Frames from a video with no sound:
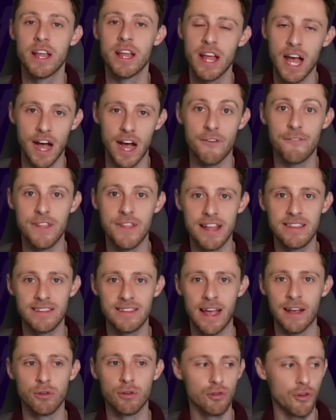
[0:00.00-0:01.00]
of then
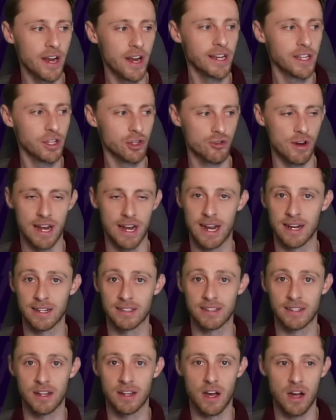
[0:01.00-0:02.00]
downgrading Trent
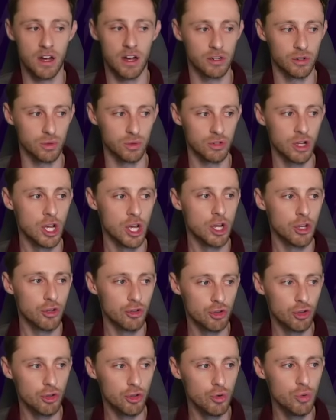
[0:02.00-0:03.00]
Alexander-Arnold
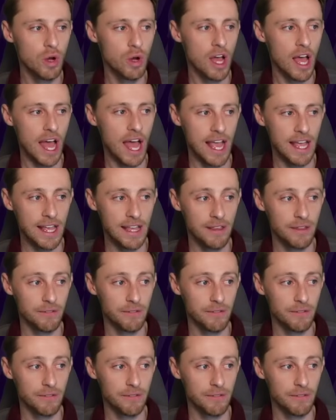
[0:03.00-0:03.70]
to a